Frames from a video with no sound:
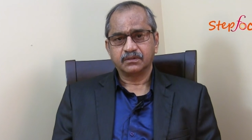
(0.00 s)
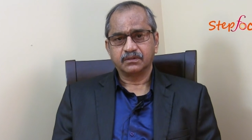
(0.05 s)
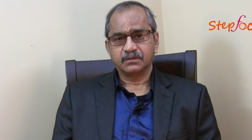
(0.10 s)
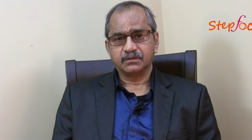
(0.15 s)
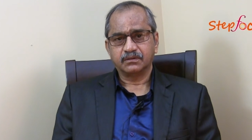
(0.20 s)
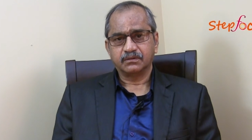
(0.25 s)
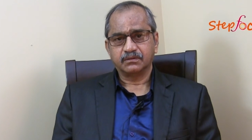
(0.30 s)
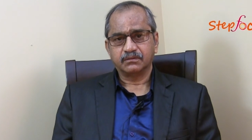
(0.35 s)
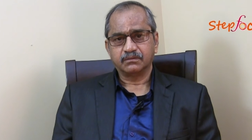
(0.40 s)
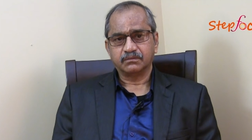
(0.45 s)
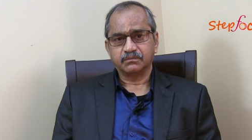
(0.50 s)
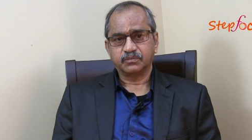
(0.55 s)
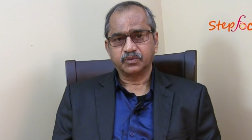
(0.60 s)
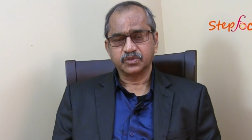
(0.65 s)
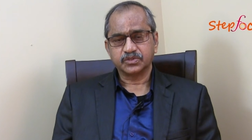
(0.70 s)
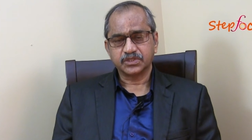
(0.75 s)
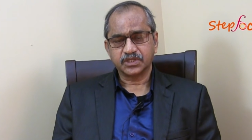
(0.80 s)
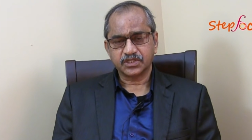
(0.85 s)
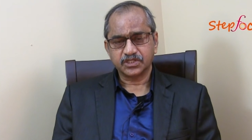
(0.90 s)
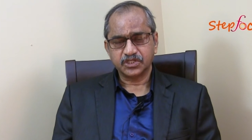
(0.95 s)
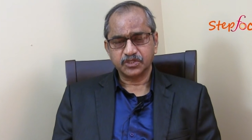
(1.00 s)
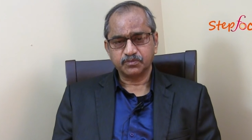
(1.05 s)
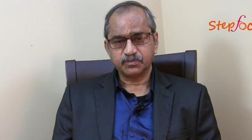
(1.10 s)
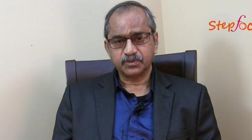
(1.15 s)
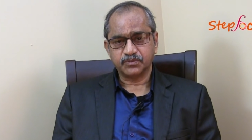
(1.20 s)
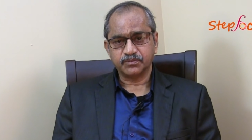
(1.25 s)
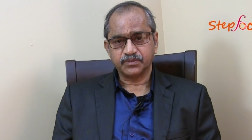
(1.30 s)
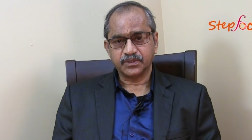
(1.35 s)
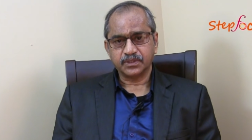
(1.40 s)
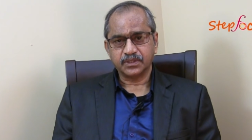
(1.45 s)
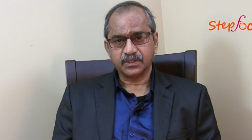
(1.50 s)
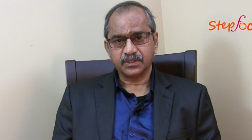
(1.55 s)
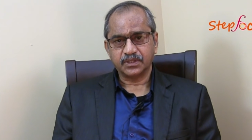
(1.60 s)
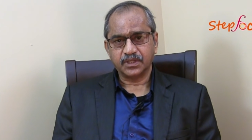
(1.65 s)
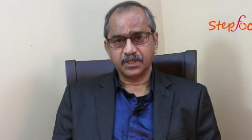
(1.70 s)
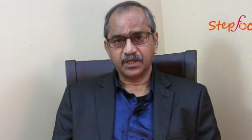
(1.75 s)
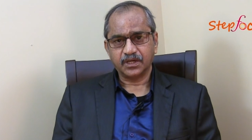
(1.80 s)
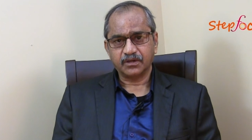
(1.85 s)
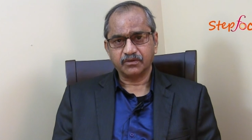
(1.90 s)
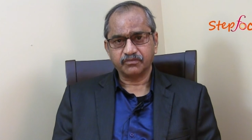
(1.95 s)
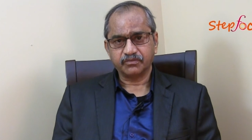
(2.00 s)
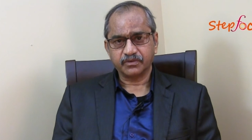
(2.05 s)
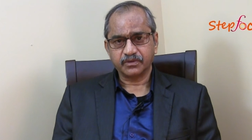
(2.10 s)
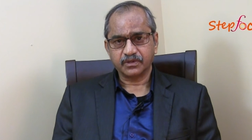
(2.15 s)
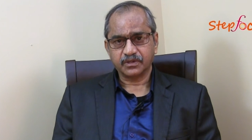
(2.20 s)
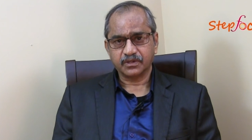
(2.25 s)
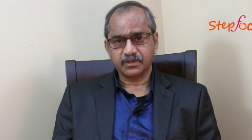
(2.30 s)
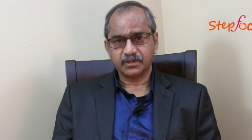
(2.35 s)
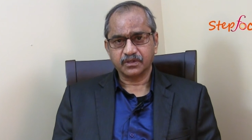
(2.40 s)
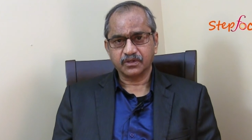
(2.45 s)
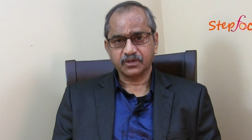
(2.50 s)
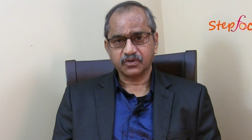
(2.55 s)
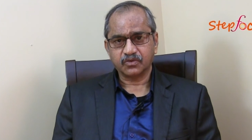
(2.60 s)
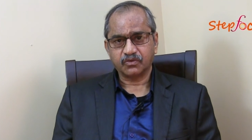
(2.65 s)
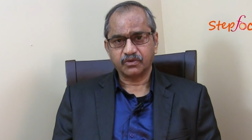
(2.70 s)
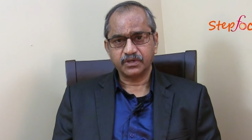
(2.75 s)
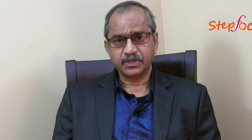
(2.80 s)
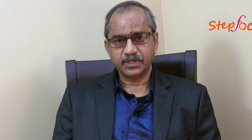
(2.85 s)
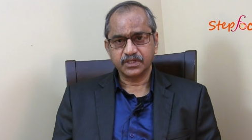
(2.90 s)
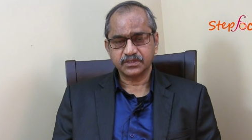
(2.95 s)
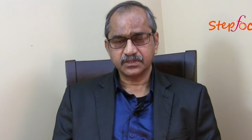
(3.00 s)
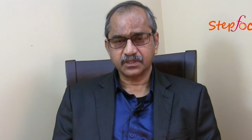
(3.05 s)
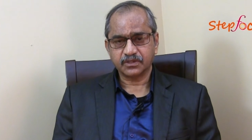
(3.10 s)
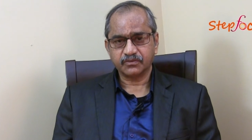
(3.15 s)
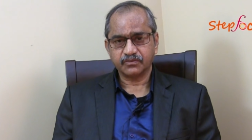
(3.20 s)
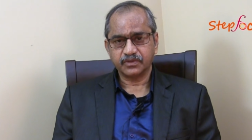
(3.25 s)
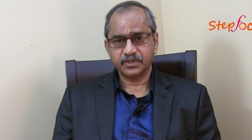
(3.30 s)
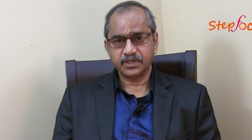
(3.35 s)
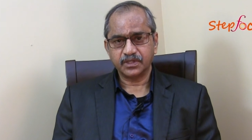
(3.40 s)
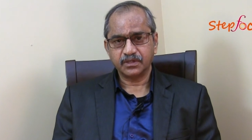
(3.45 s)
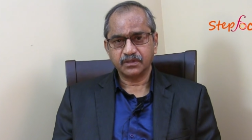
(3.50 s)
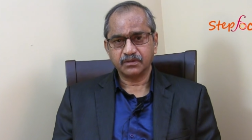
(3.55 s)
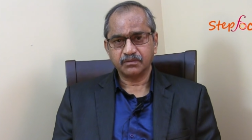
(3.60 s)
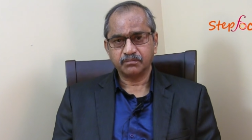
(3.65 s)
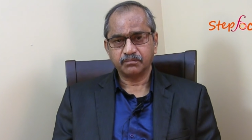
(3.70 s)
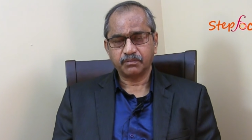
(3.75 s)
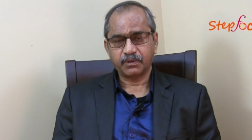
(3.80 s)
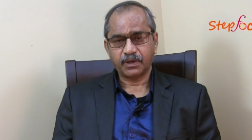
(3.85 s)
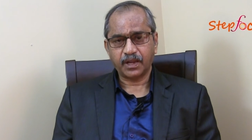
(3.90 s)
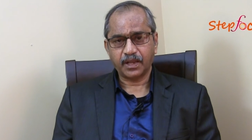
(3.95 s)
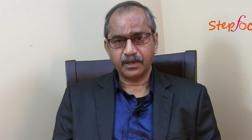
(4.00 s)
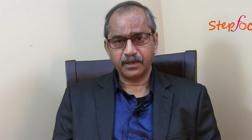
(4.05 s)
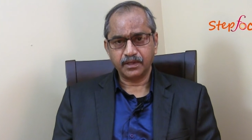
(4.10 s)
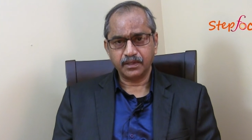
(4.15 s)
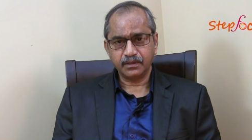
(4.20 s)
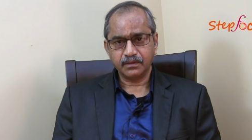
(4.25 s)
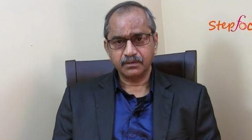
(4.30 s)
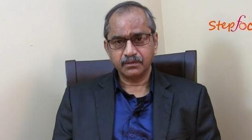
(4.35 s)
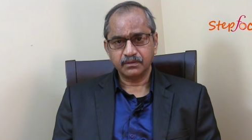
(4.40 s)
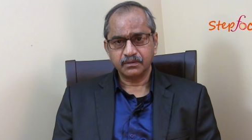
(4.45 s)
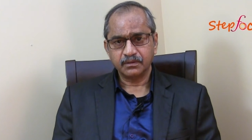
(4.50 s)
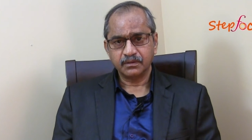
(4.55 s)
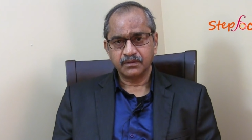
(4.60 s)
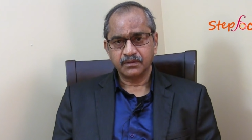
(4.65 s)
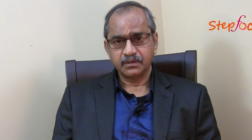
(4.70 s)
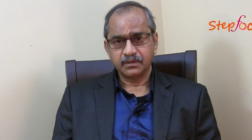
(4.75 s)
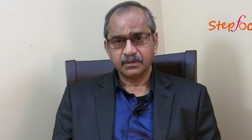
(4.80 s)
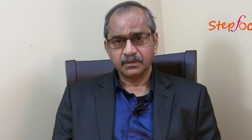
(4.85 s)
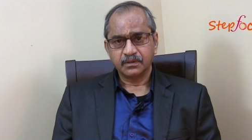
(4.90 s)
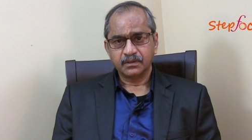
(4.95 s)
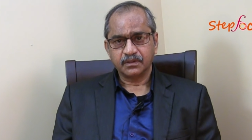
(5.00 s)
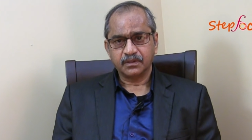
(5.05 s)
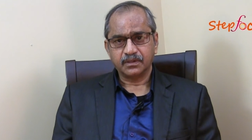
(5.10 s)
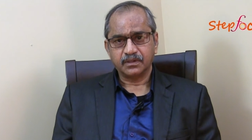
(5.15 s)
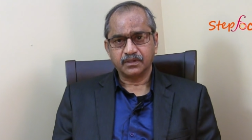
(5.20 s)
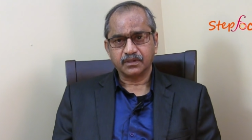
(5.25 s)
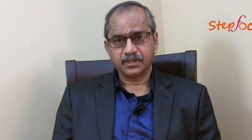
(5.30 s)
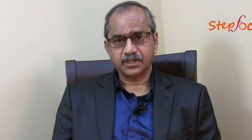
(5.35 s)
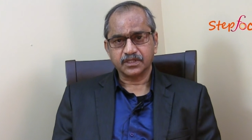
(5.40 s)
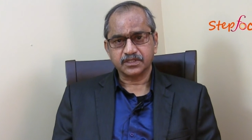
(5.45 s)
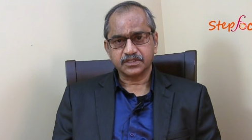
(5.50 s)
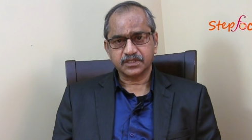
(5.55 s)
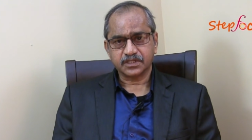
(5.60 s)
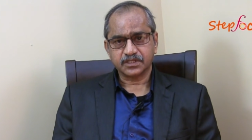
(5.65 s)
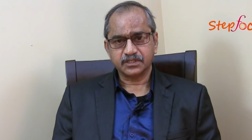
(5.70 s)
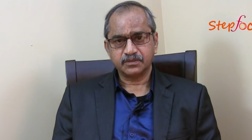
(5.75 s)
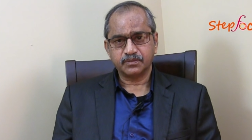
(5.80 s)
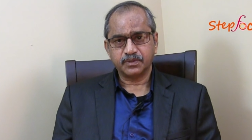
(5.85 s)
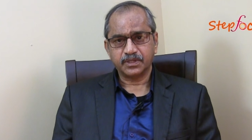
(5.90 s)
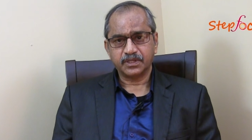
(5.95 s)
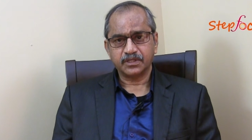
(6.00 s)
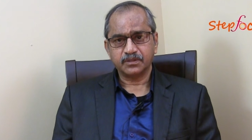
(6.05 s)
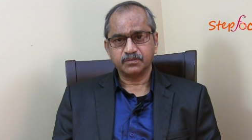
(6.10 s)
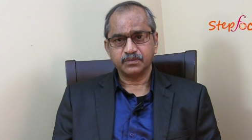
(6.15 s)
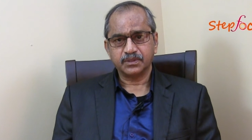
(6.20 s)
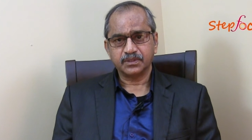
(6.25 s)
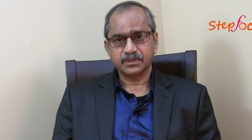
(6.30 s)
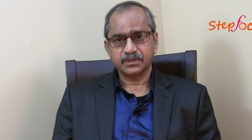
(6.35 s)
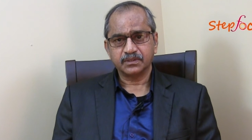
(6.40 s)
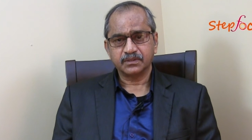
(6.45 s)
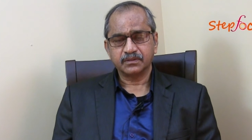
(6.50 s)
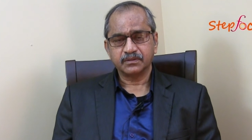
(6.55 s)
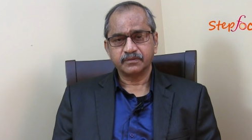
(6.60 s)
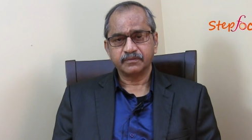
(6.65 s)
uh, Pershore diploma, they offer uh, quantity surveying, planning and construction management.